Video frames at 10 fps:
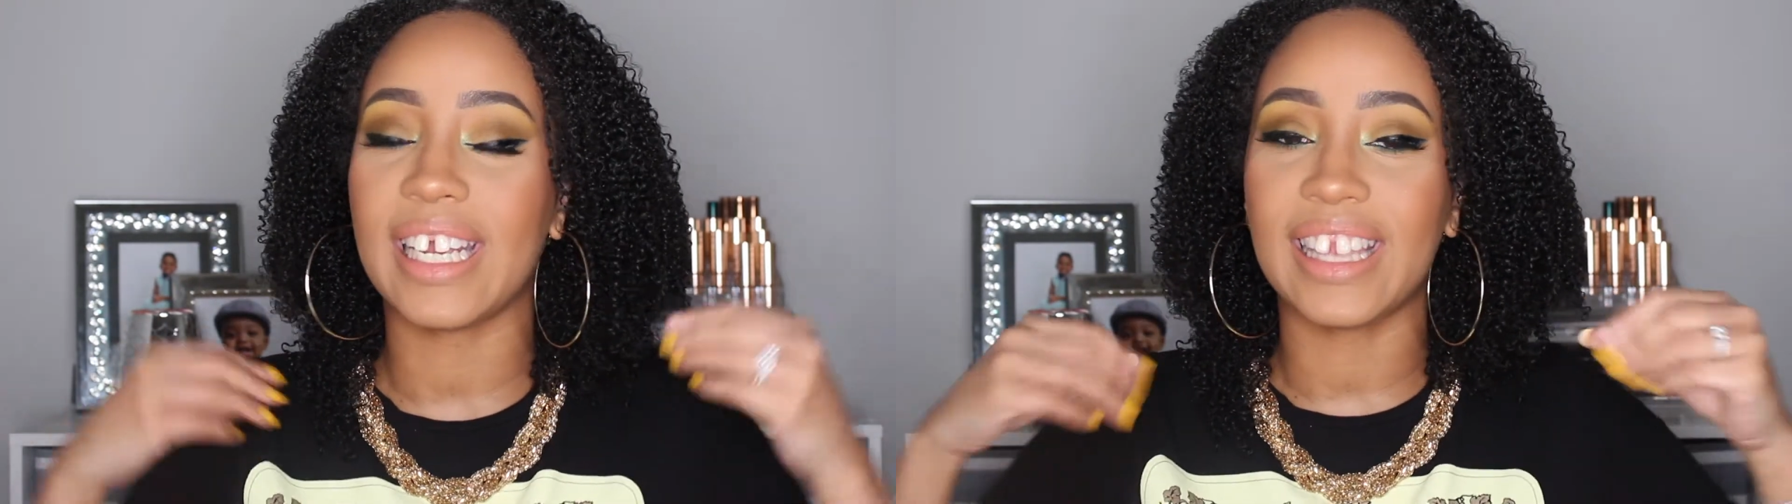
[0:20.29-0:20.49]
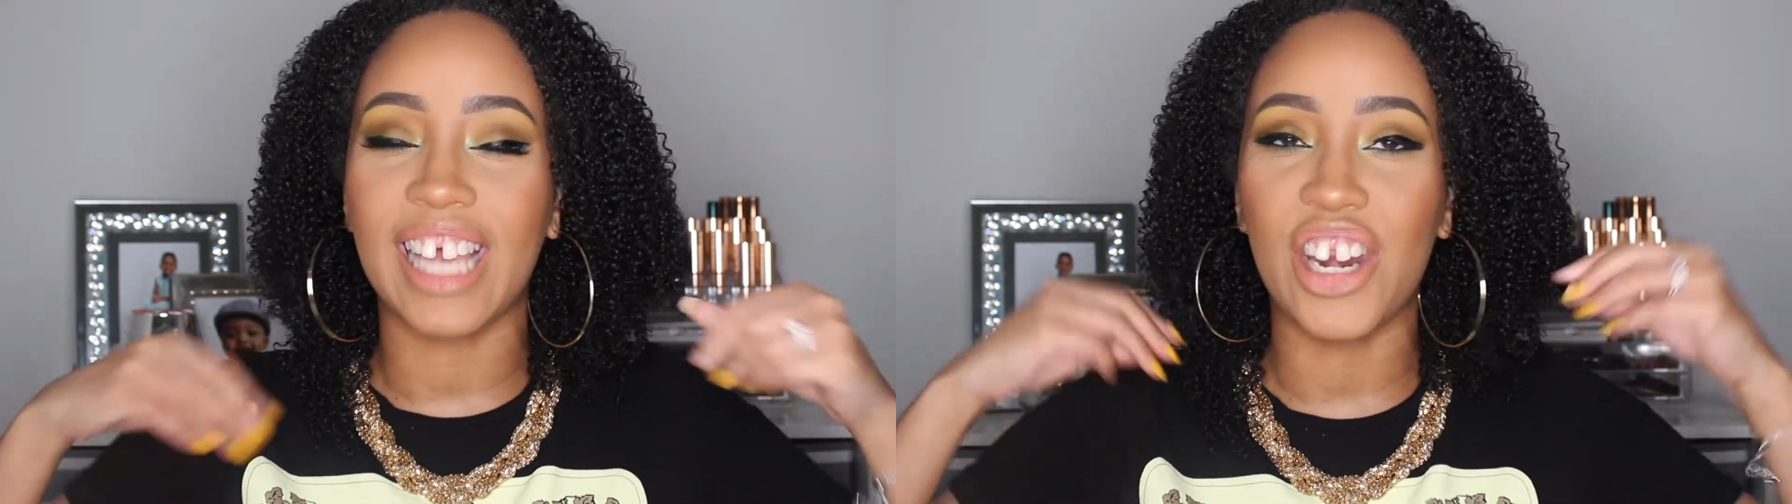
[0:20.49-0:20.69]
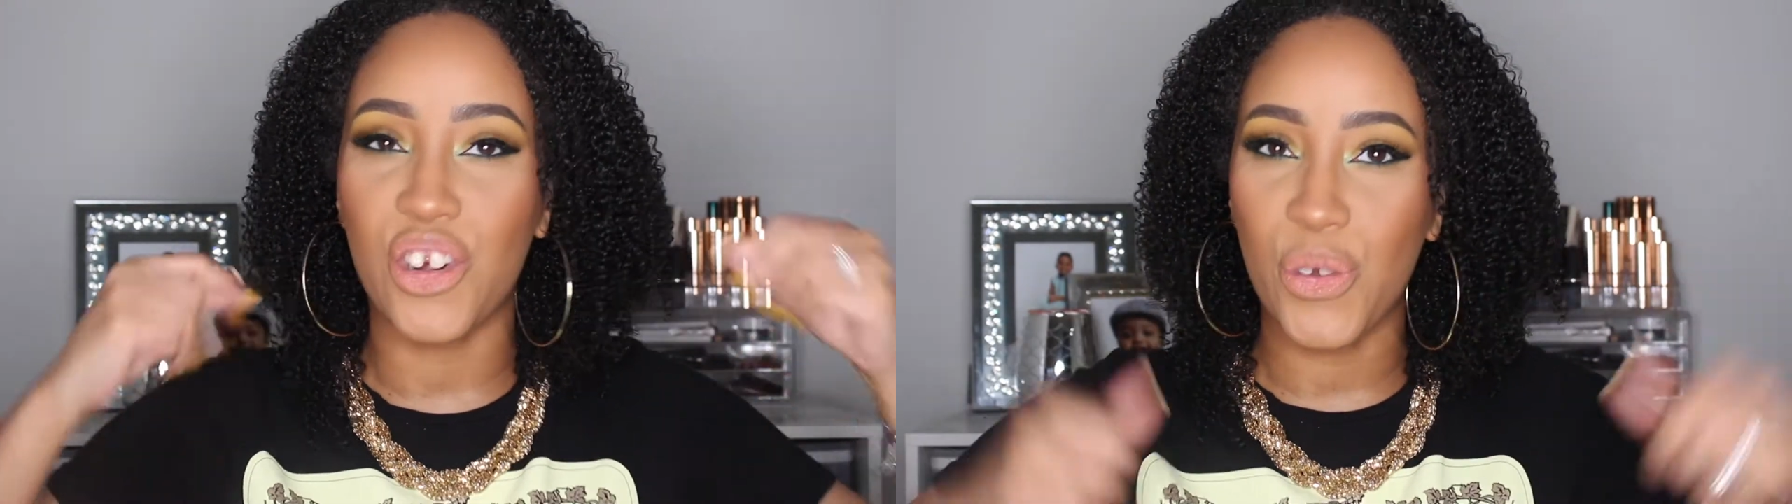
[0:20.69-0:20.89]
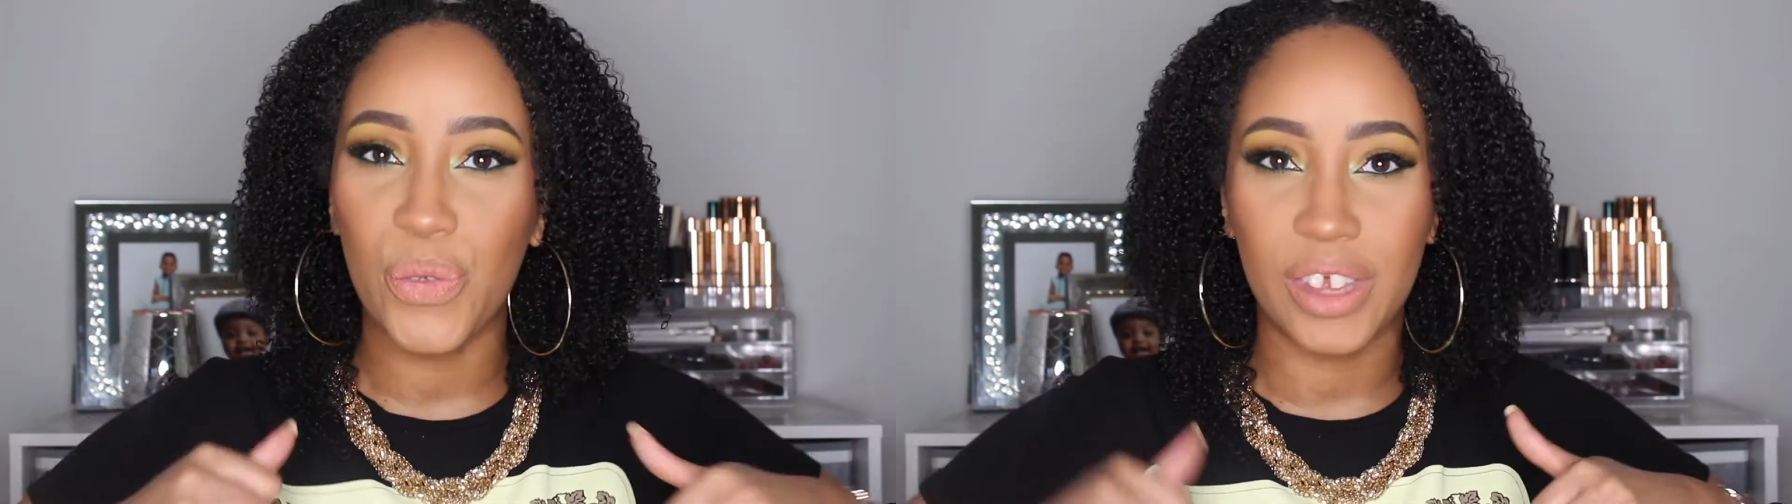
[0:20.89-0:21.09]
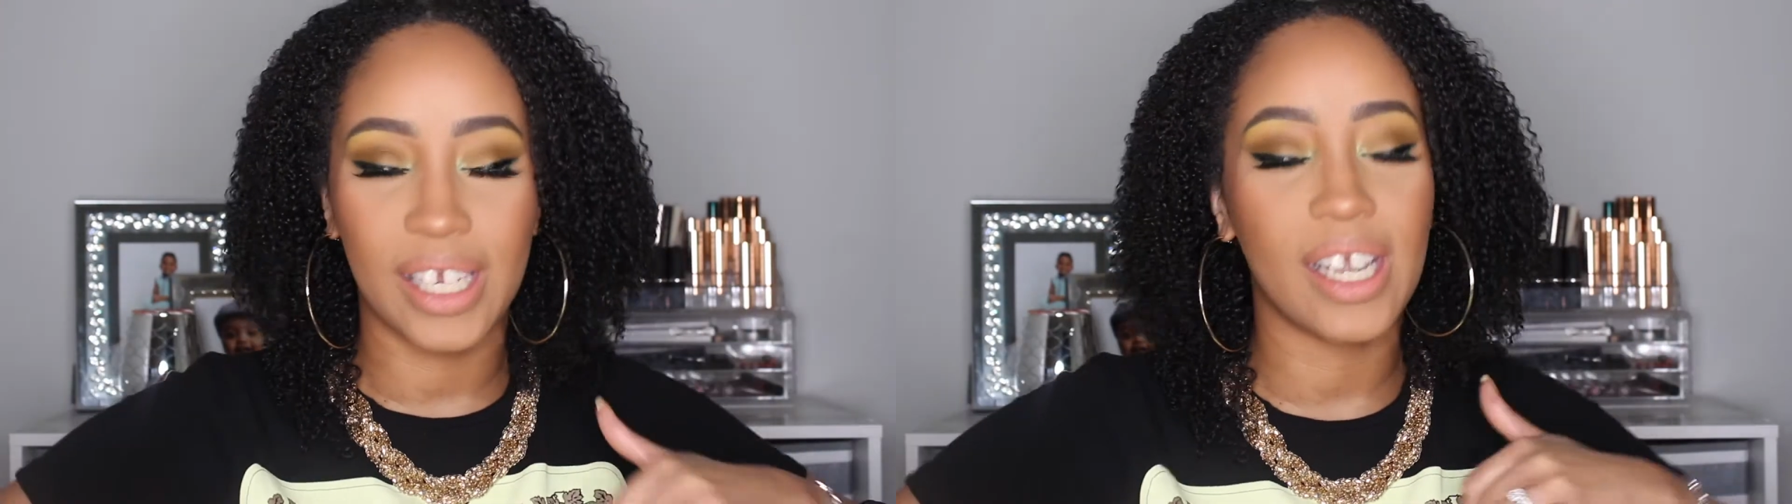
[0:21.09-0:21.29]
get that new
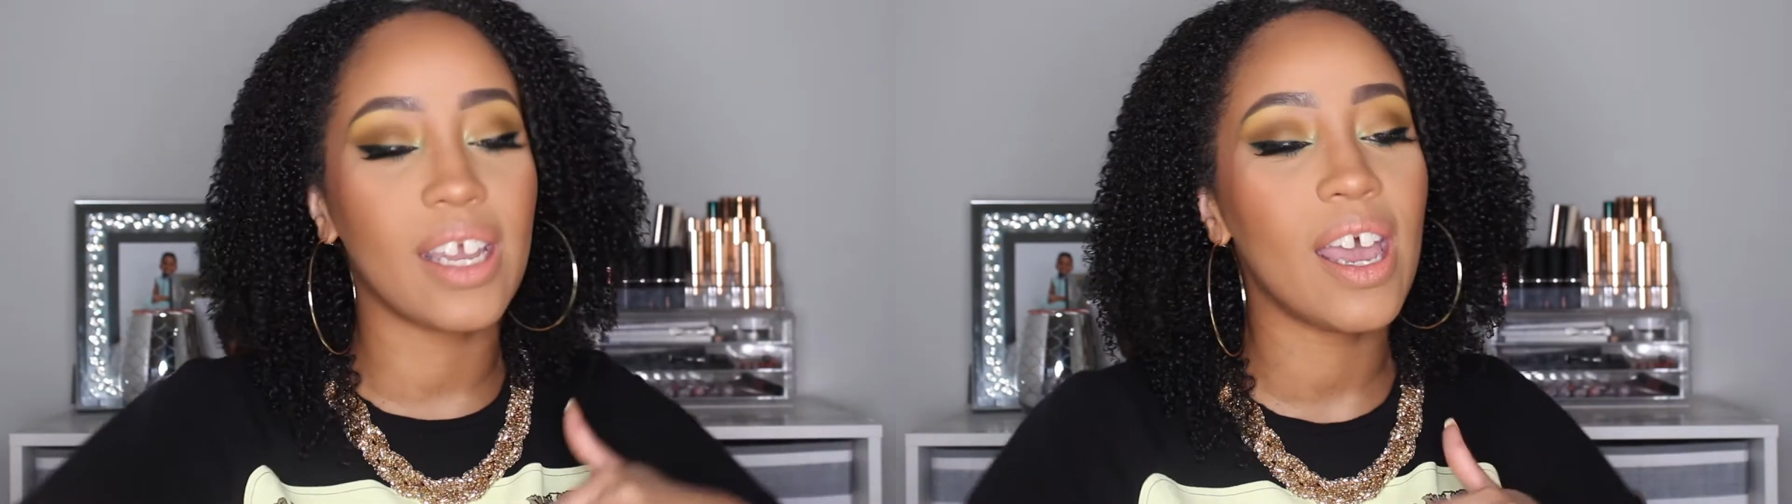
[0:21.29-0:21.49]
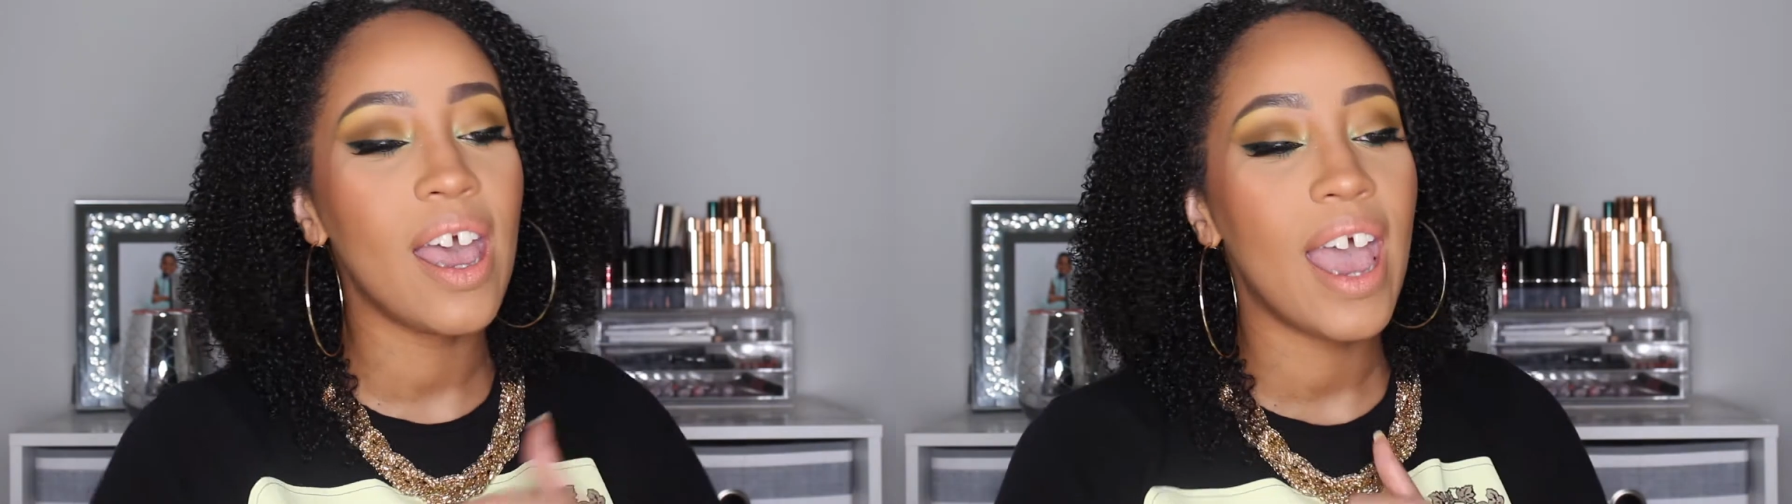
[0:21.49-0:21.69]
thing,